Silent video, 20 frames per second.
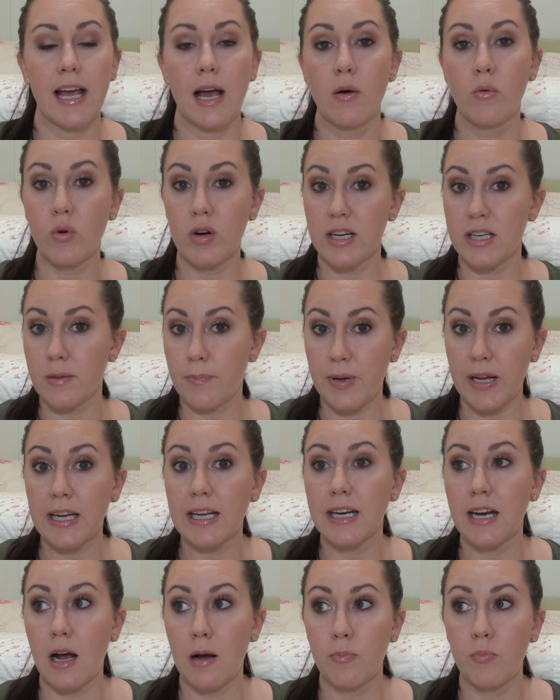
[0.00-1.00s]
I wanted to pick
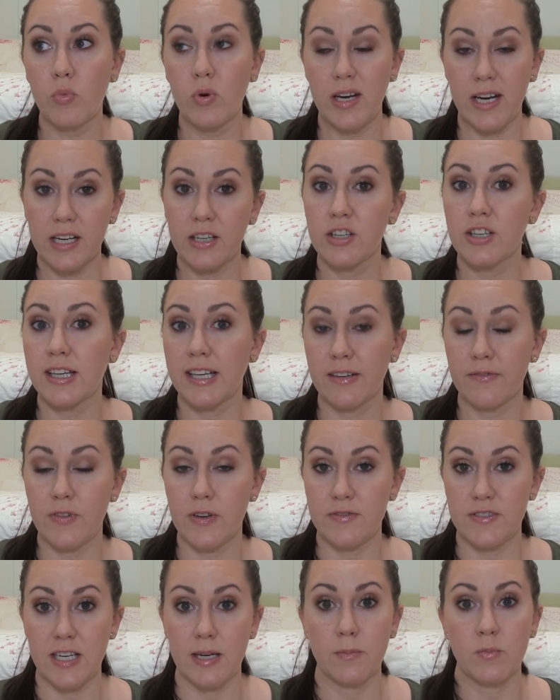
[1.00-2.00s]
it up when I could get
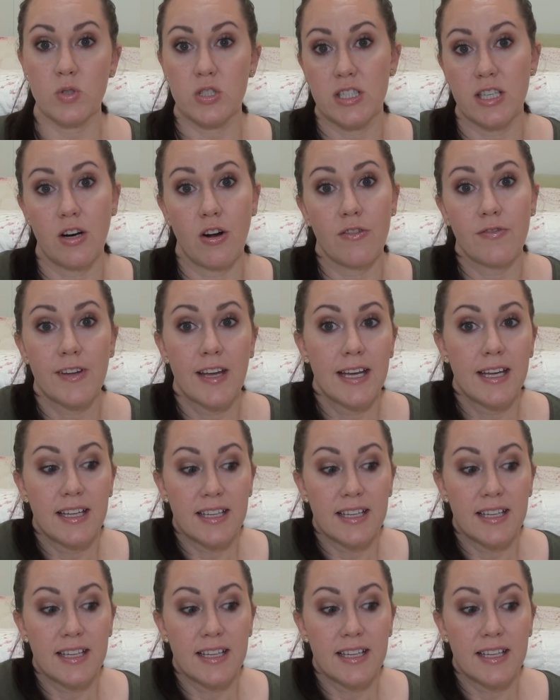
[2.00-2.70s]
15% off,